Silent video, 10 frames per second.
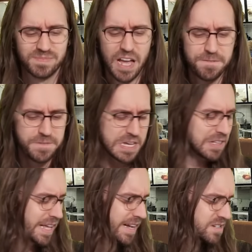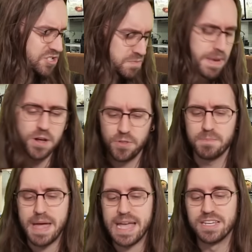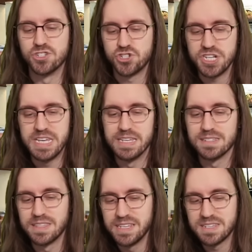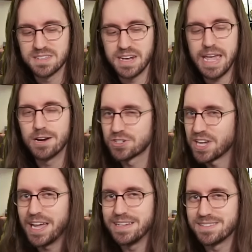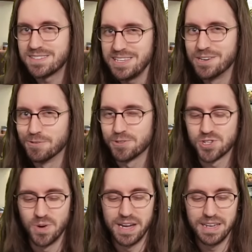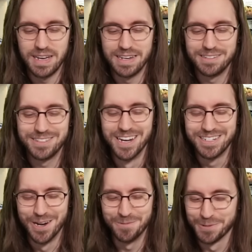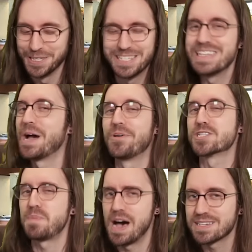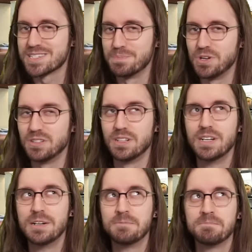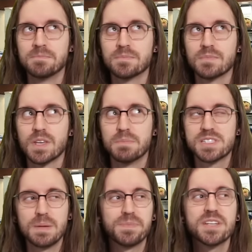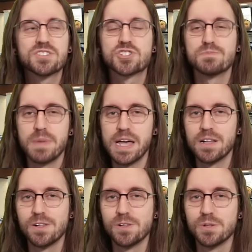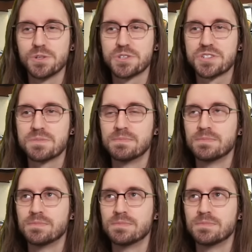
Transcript: I feel like I smell the mac and cheese. This is an airtight seal, so I don't really see how that's possible. But something smells